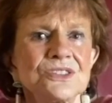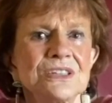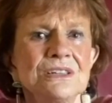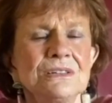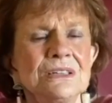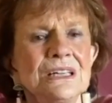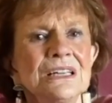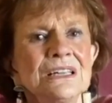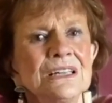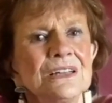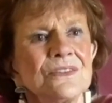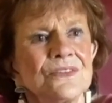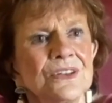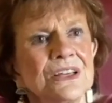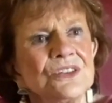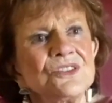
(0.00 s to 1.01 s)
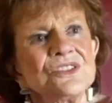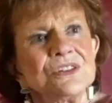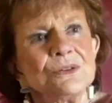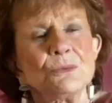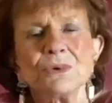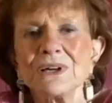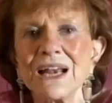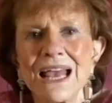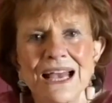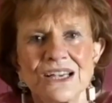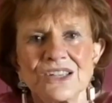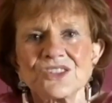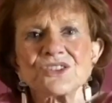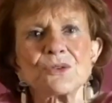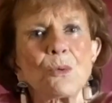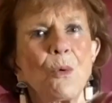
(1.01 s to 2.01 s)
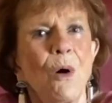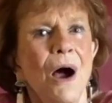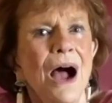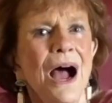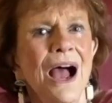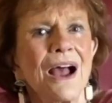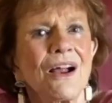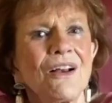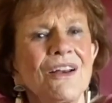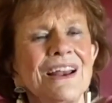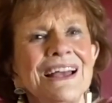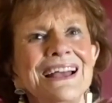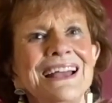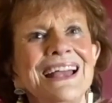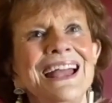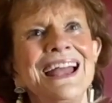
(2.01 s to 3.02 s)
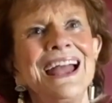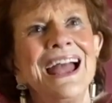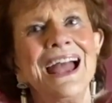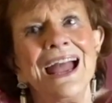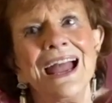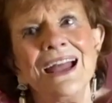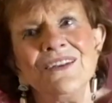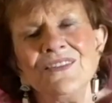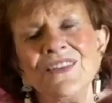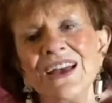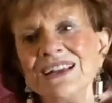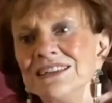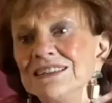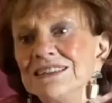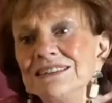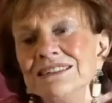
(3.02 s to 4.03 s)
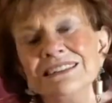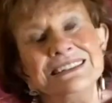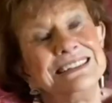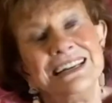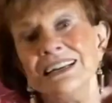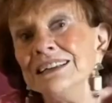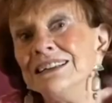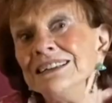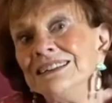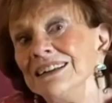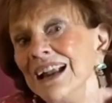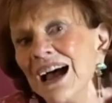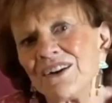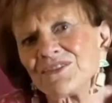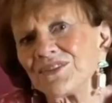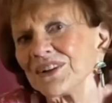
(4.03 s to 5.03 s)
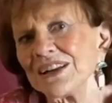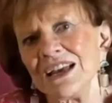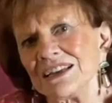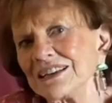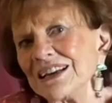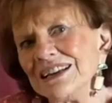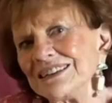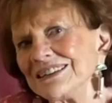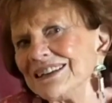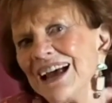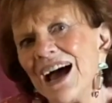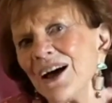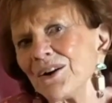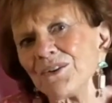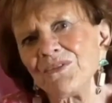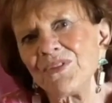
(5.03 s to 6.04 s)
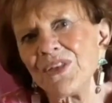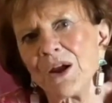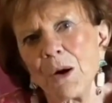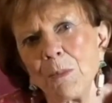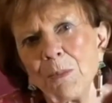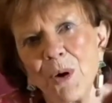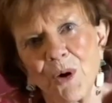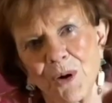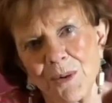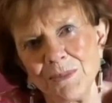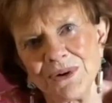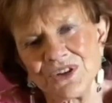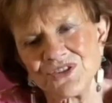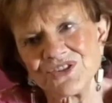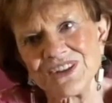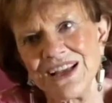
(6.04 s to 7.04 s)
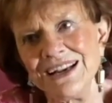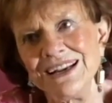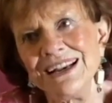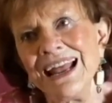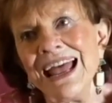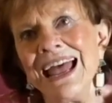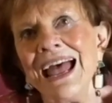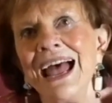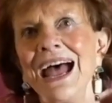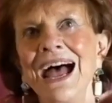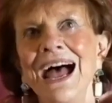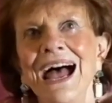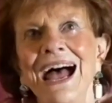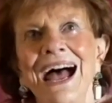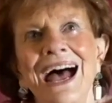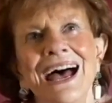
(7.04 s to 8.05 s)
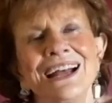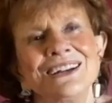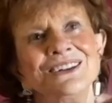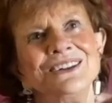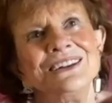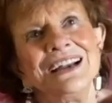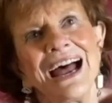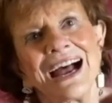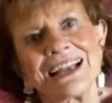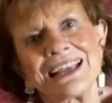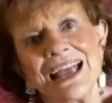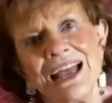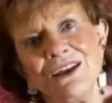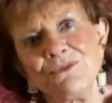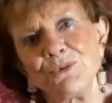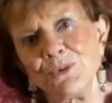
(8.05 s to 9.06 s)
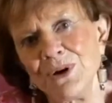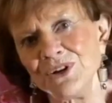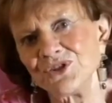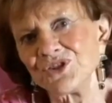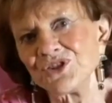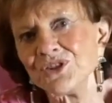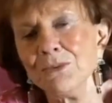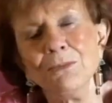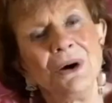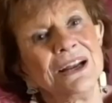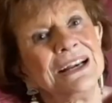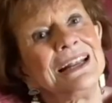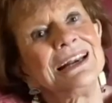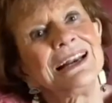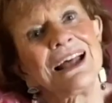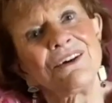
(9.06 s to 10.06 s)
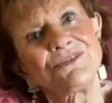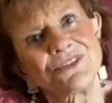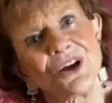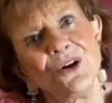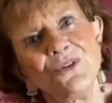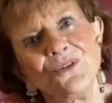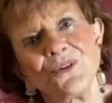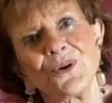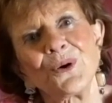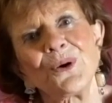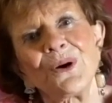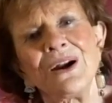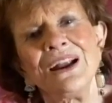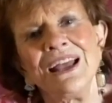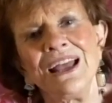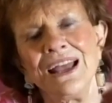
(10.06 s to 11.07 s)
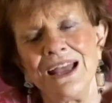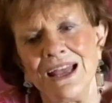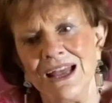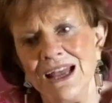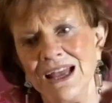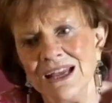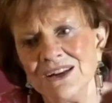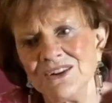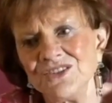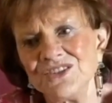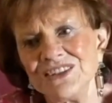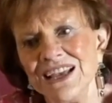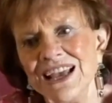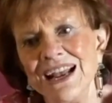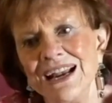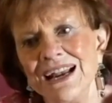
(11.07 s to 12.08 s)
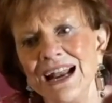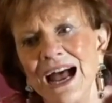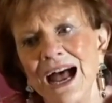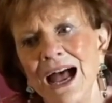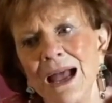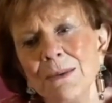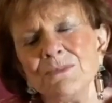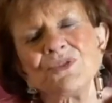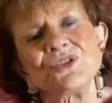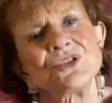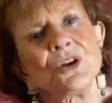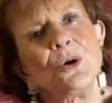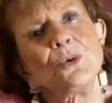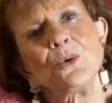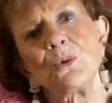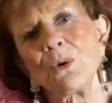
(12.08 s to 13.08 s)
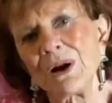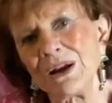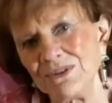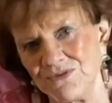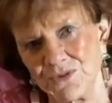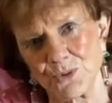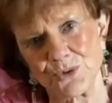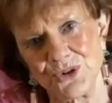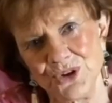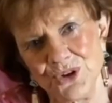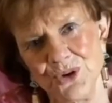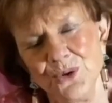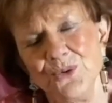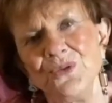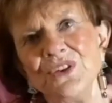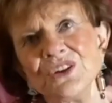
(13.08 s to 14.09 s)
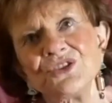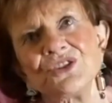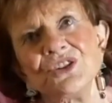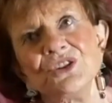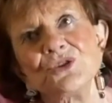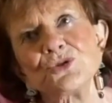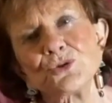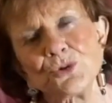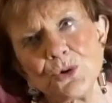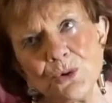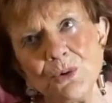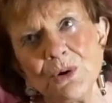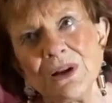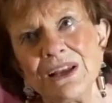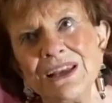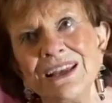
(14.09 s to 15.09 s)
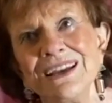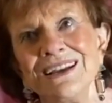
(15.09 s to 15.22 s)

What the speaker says: and things that would last a while, and they didn't have to get kicked out of their apartments. And I gave Rich the money left over and said, I'm so grateful to you. This is truly,